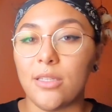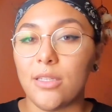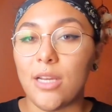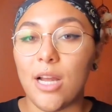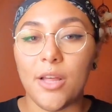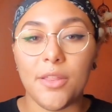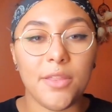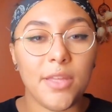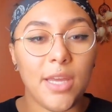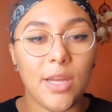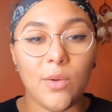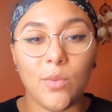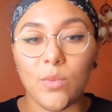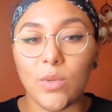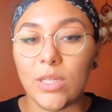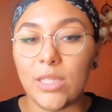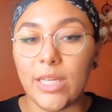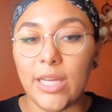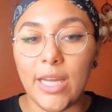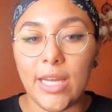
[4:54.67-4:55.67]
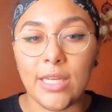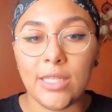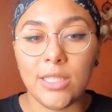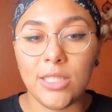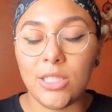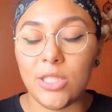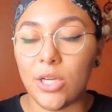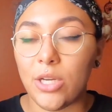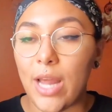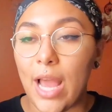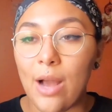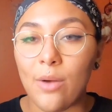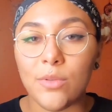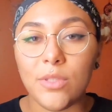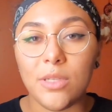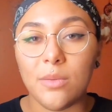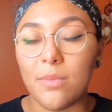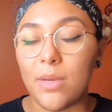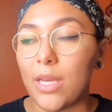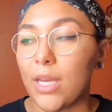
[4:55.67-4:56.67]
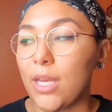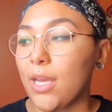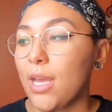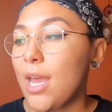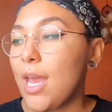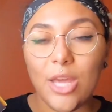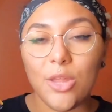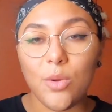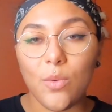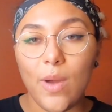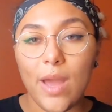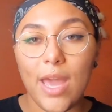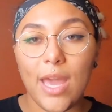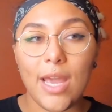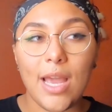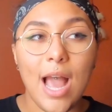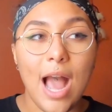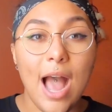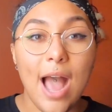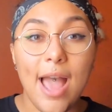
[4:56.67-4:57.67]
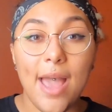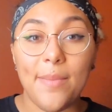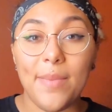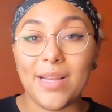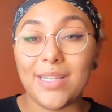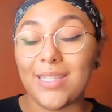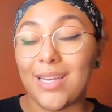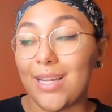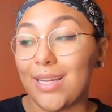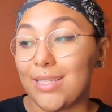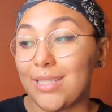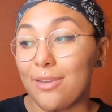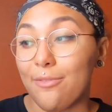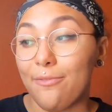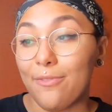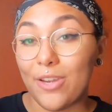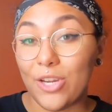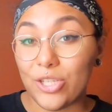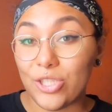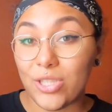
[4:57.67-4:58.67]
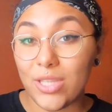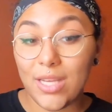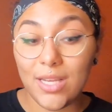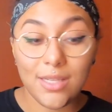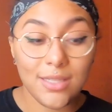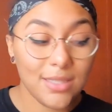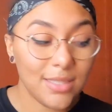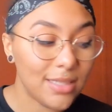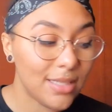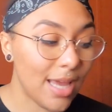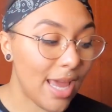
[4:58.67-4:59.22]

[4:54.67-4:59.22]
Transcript: Nothing really stood out to me. Either way, I'm excited to finish this